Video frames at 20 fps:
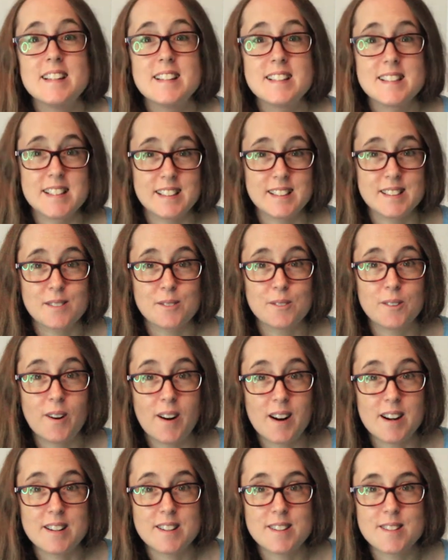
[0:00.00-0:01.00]
Six of
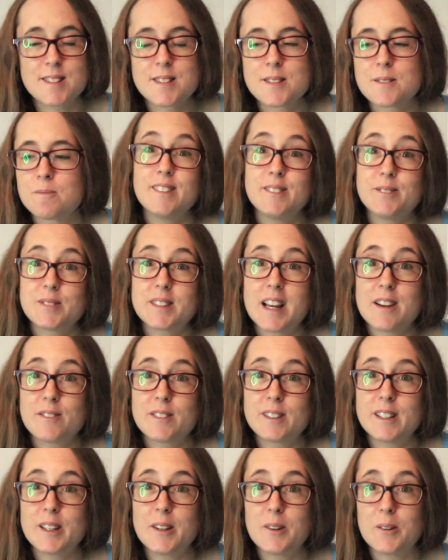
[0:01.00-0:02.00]
Crows. I'm
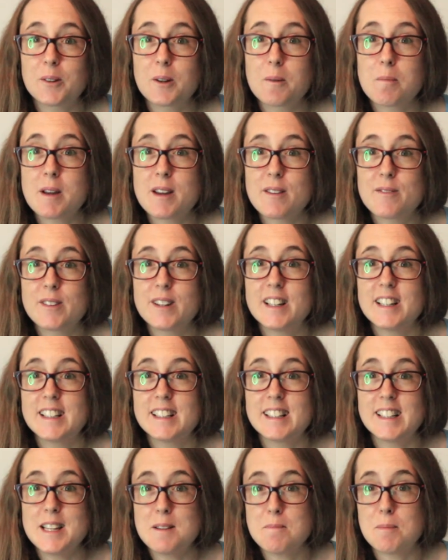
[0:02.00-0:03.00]
definitely on a bit of
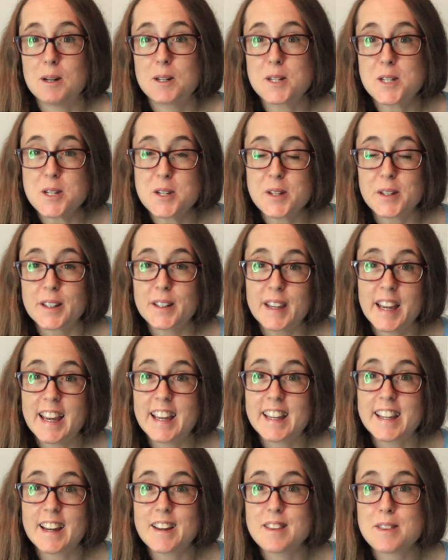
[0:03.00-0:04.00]
a Leigh Bardugo
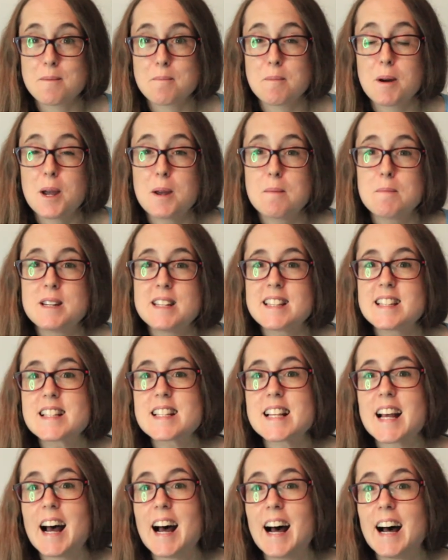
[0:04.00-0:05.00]
kick at the
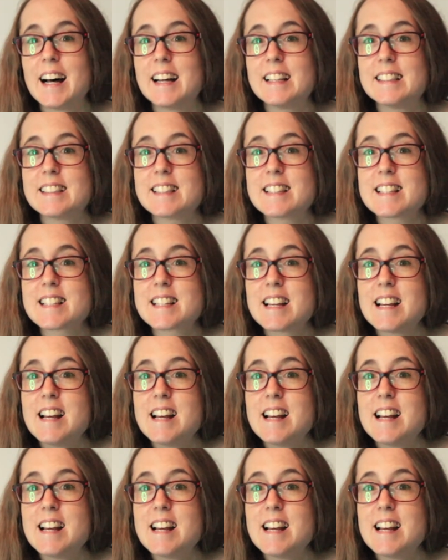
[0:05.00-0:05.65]
moment, and